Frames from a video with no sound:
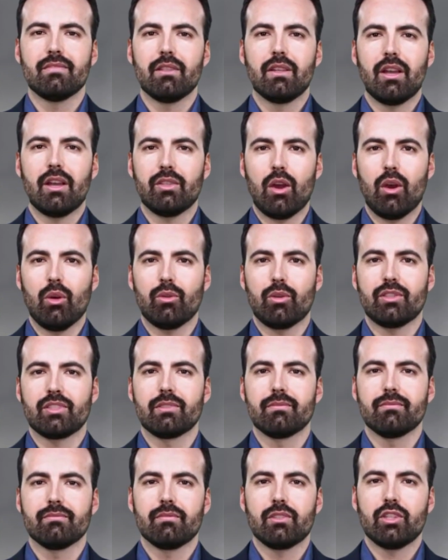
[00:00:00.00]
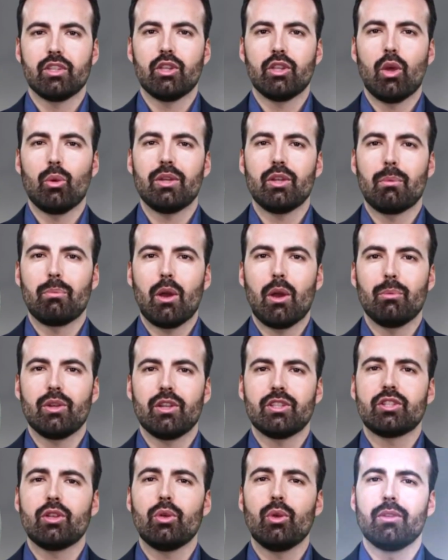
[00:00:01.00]
And Elvis, you know what the
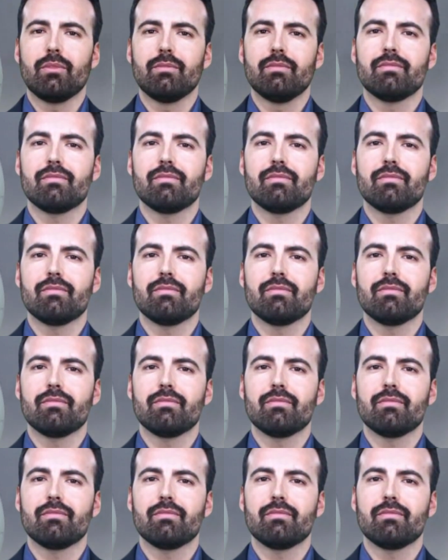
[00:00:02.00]
public's doing?